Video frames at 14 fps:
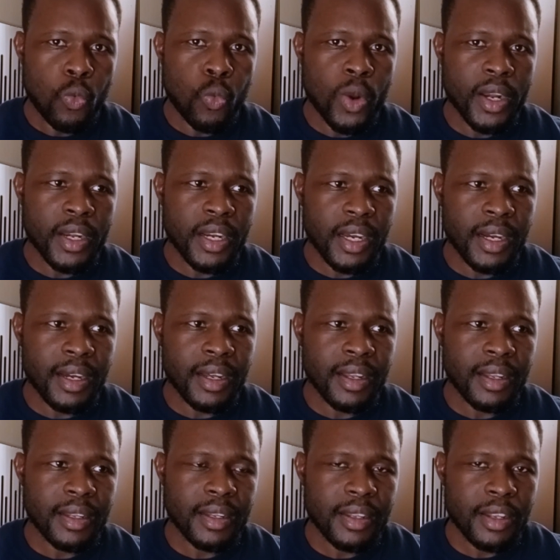When
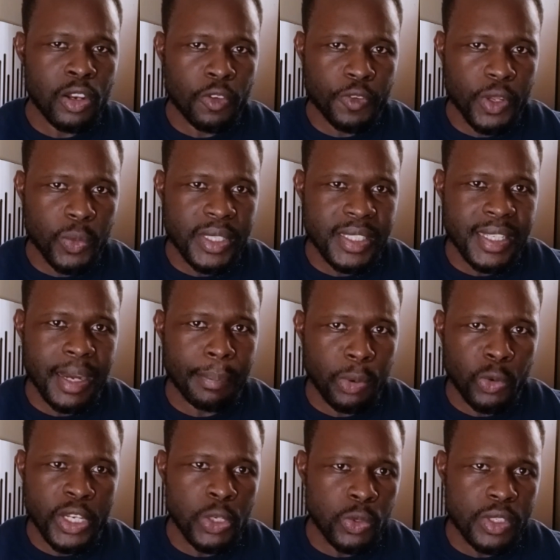low frequency are
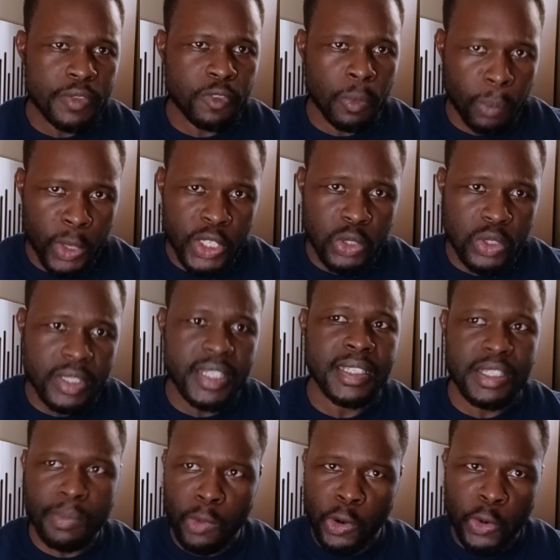produced from point source in
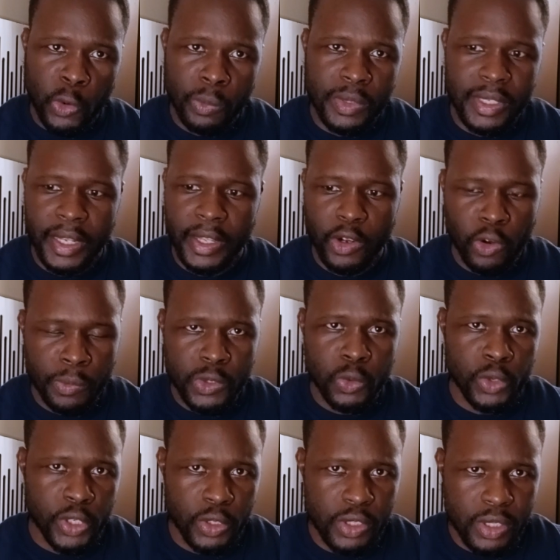small rooms like home
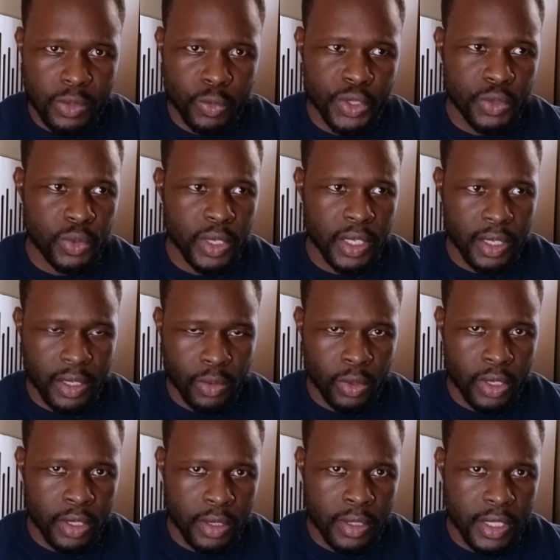studios, which
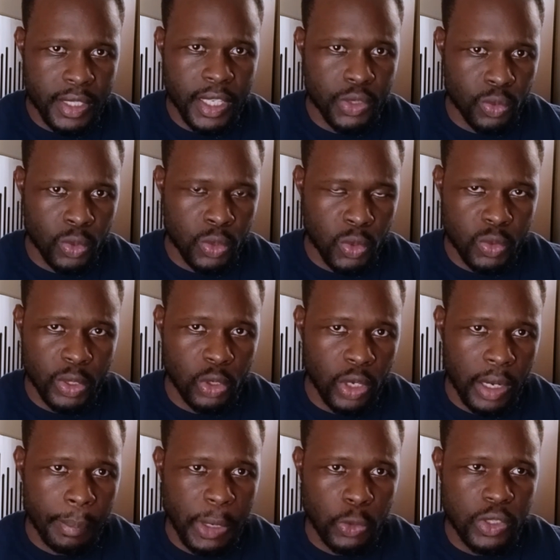in this case was what we're
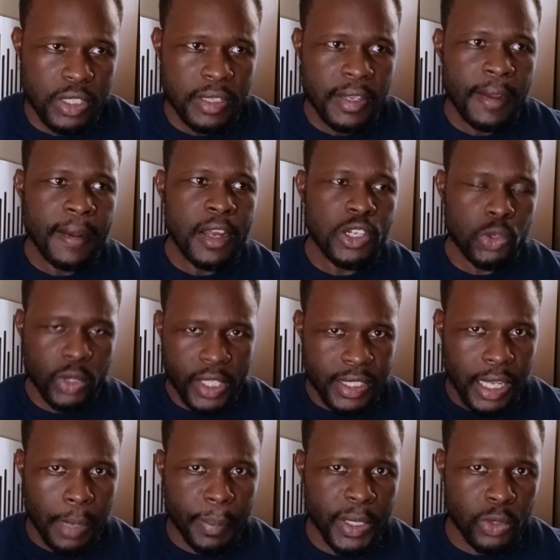talking about, two things
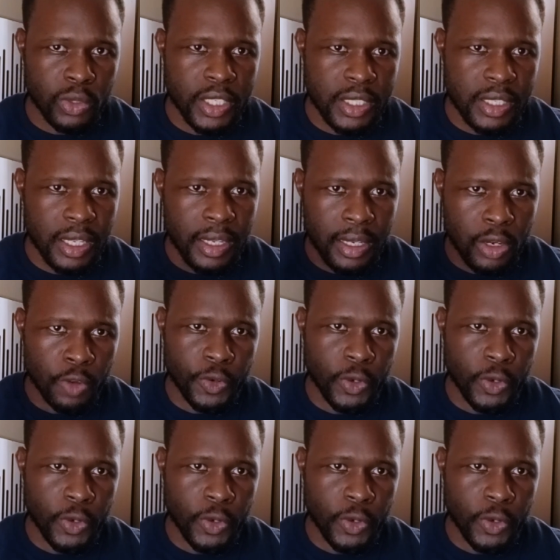happen to this low